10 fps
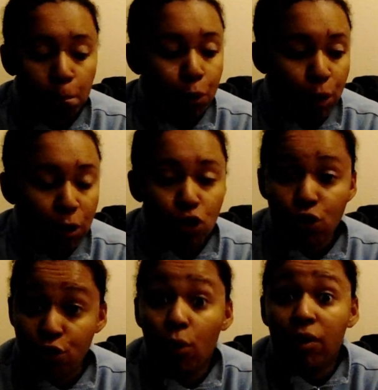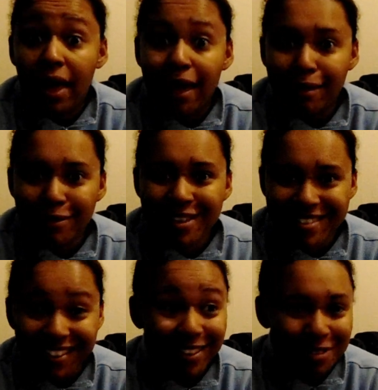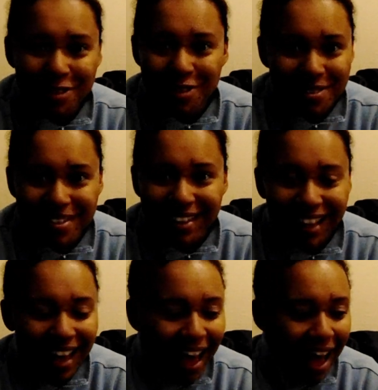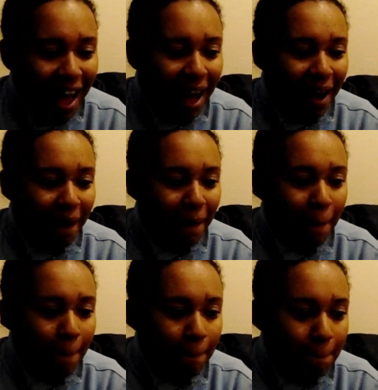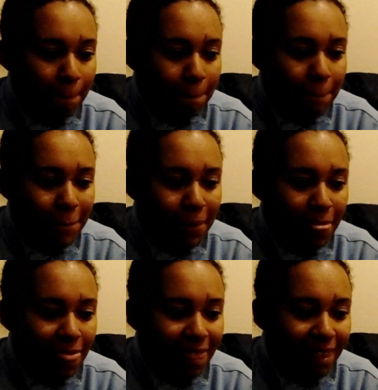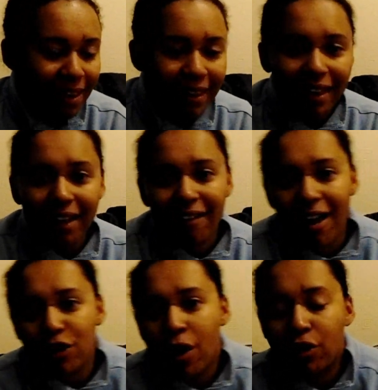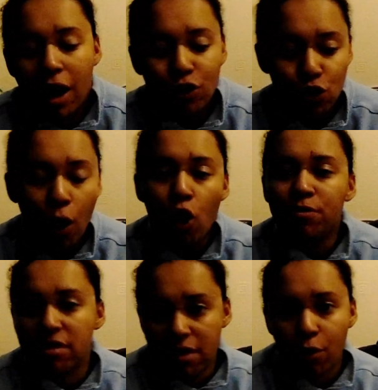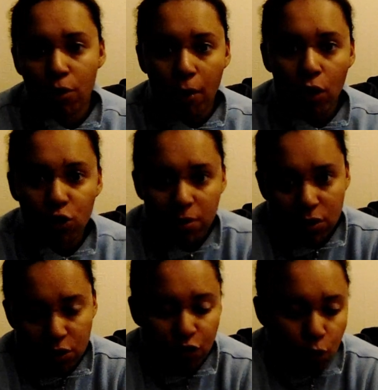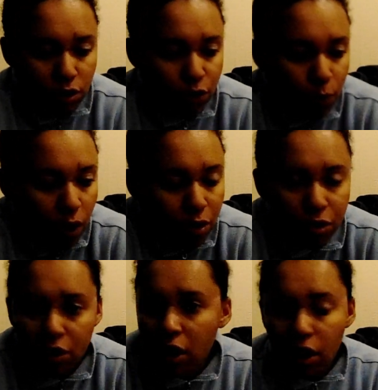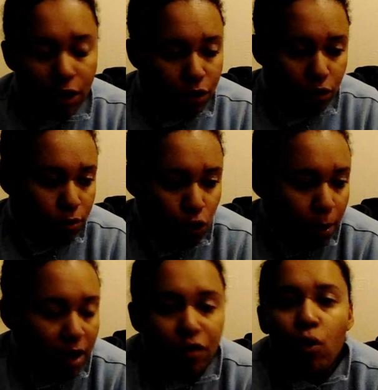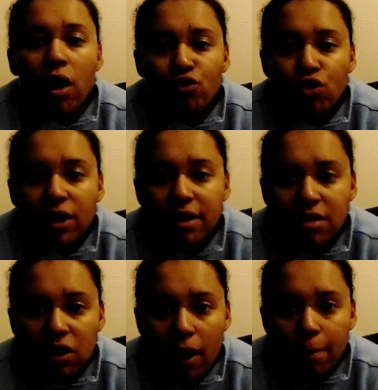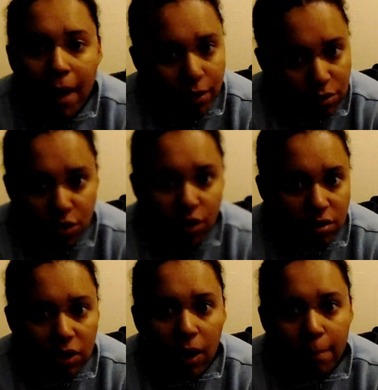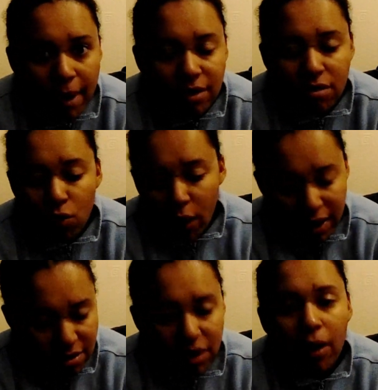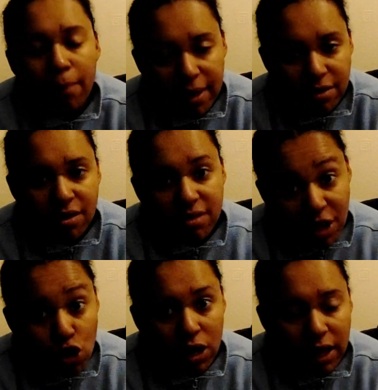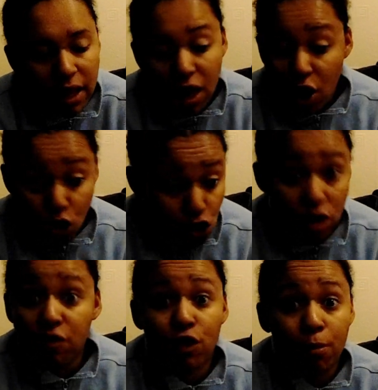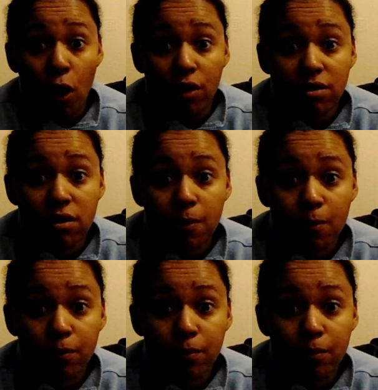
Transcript: pretty much still there because I don't use it. Yeah, I do hope to sell the box, because for what it's worth, you pay £489.39 or 89p, essentially just for the box,